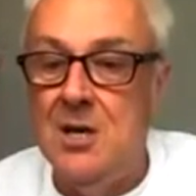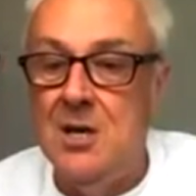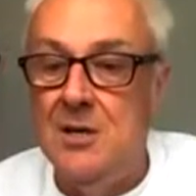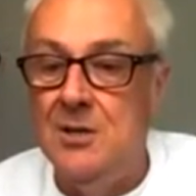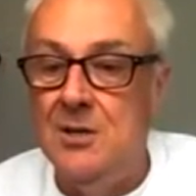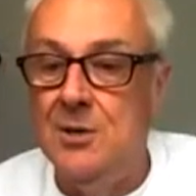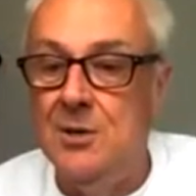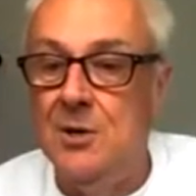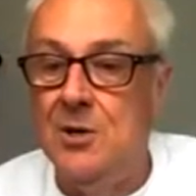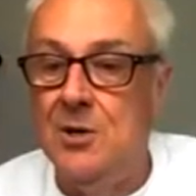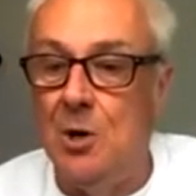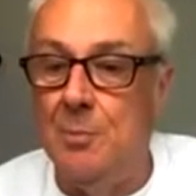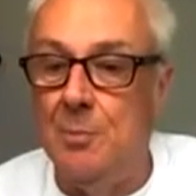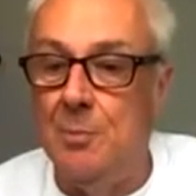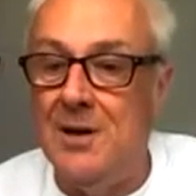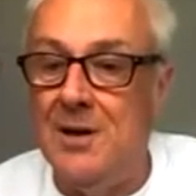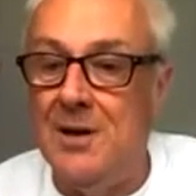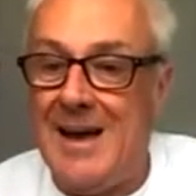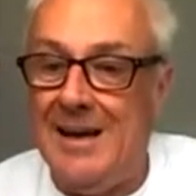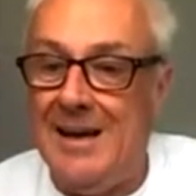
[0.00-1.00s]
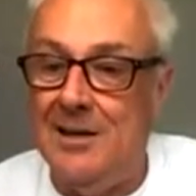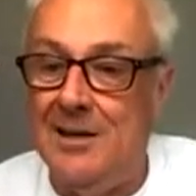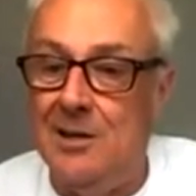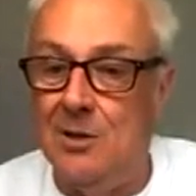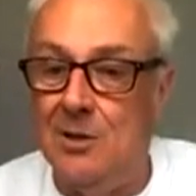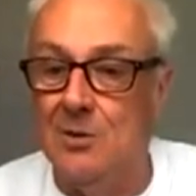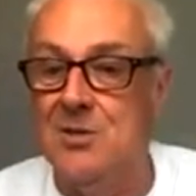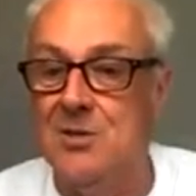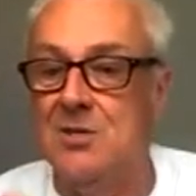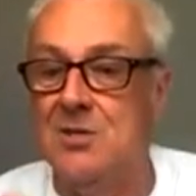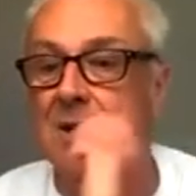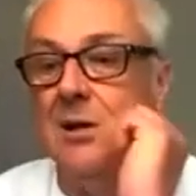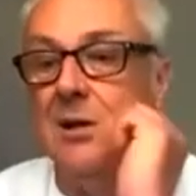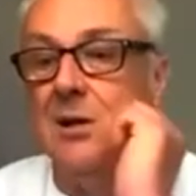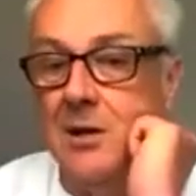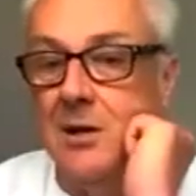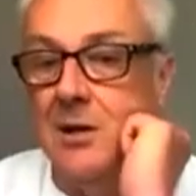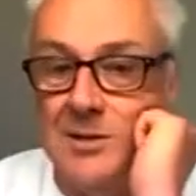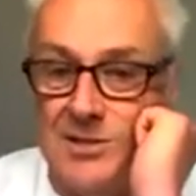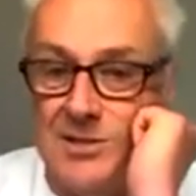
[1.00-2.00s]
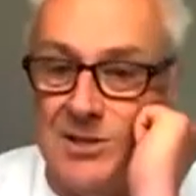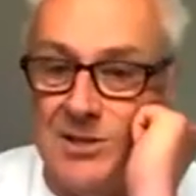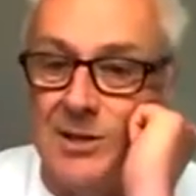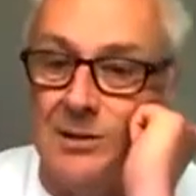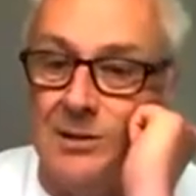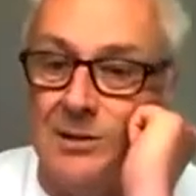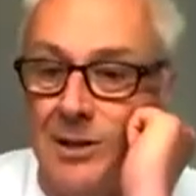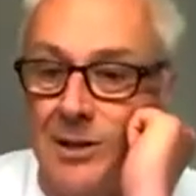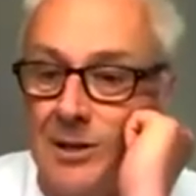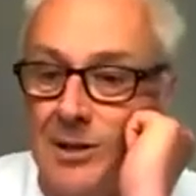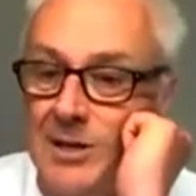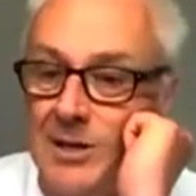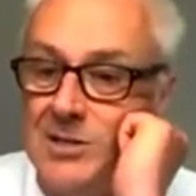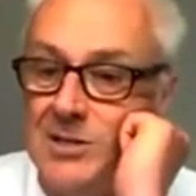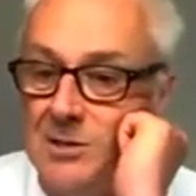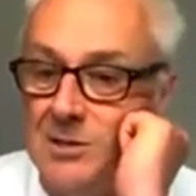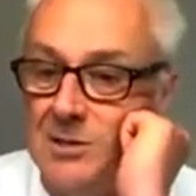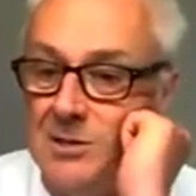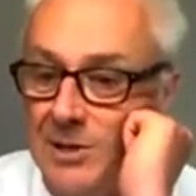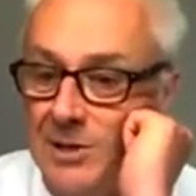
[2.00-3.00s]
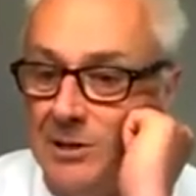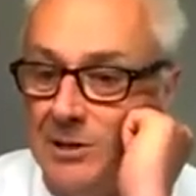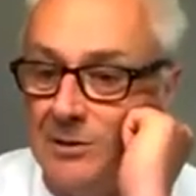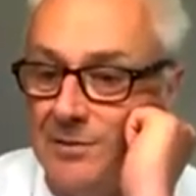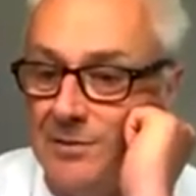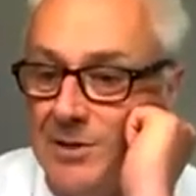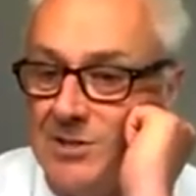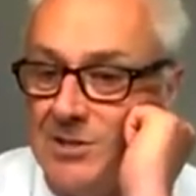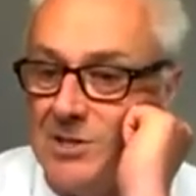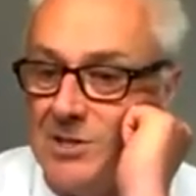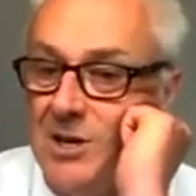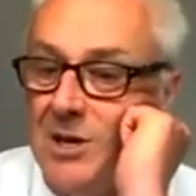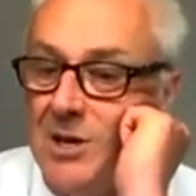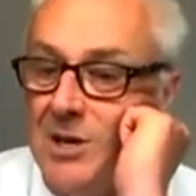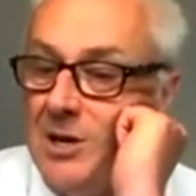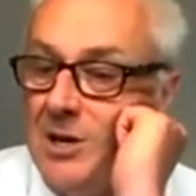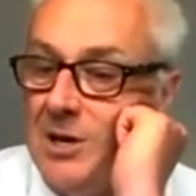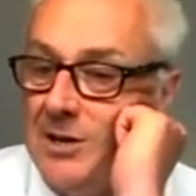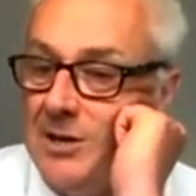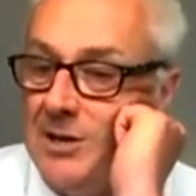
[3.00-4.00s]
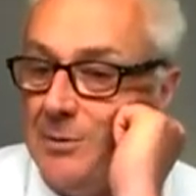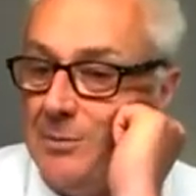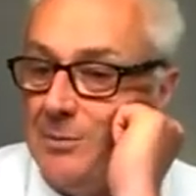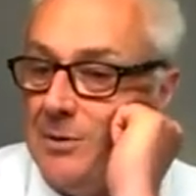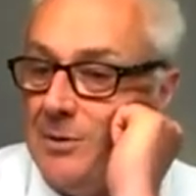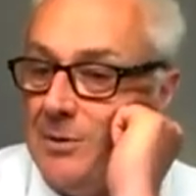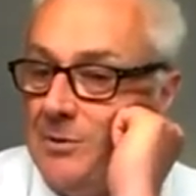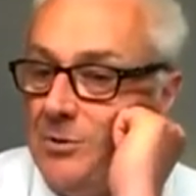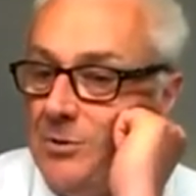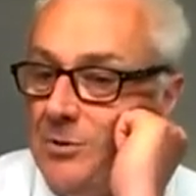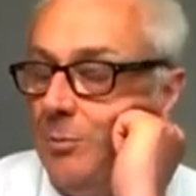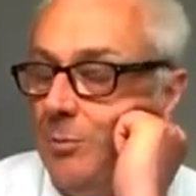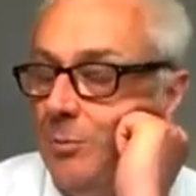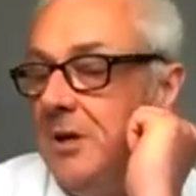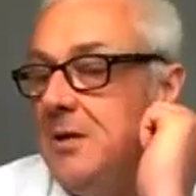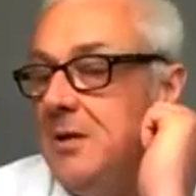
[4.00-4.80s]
You could copy an analog signal into the middle of this. Now, normally it